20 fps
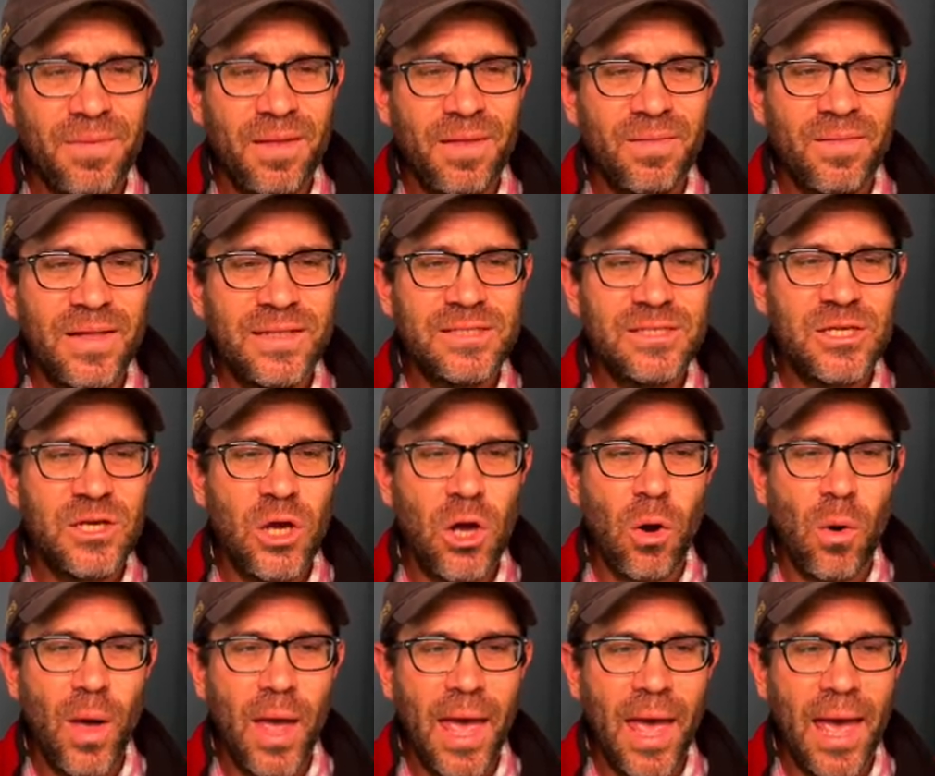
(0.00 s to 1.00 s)
let's
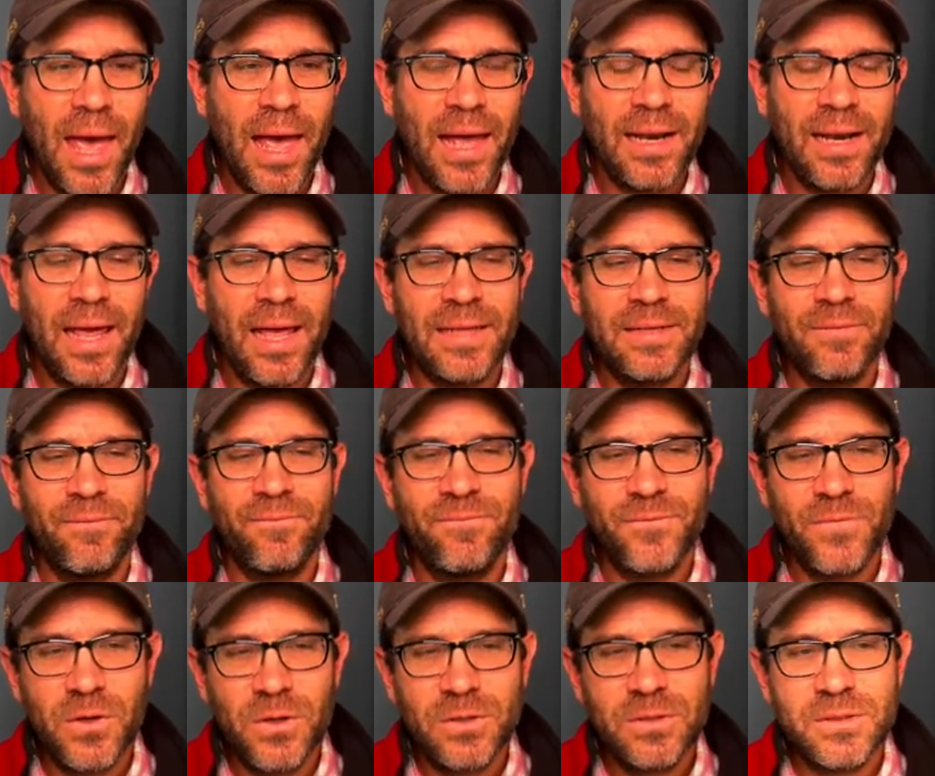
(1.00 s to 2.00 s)
go ahead and
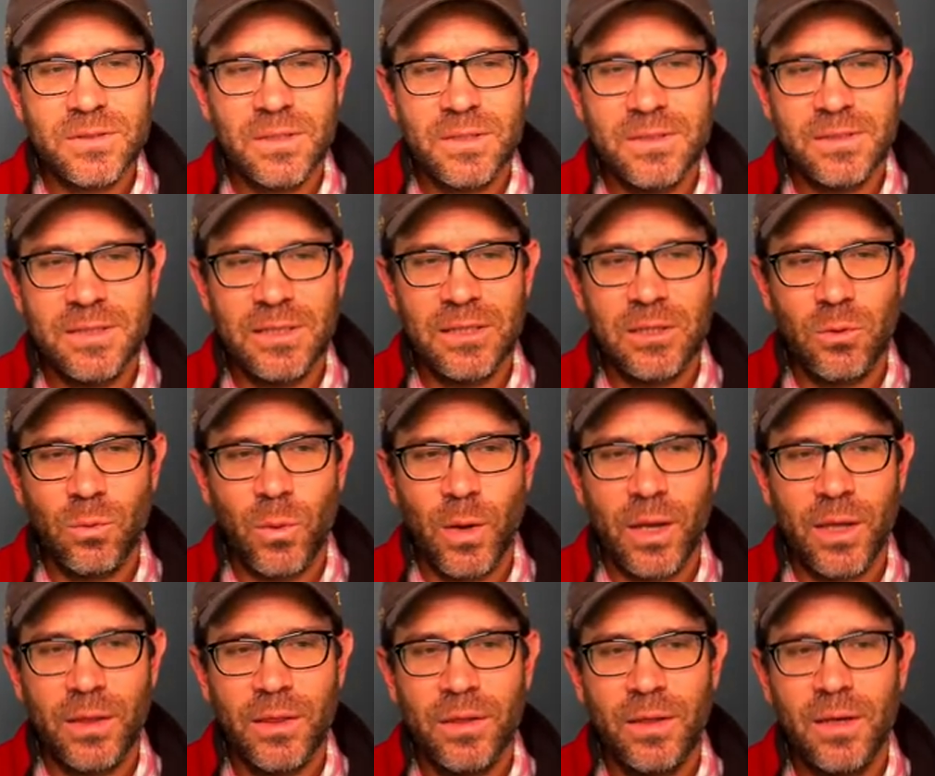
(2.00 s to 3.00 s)
first deal
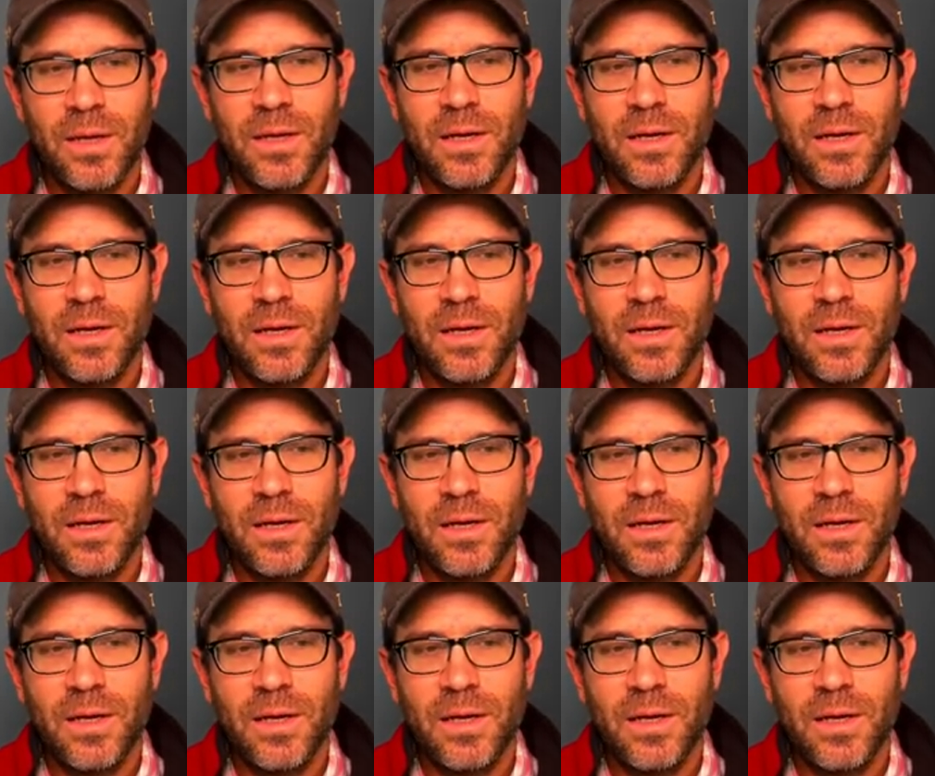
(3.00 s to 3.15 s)
with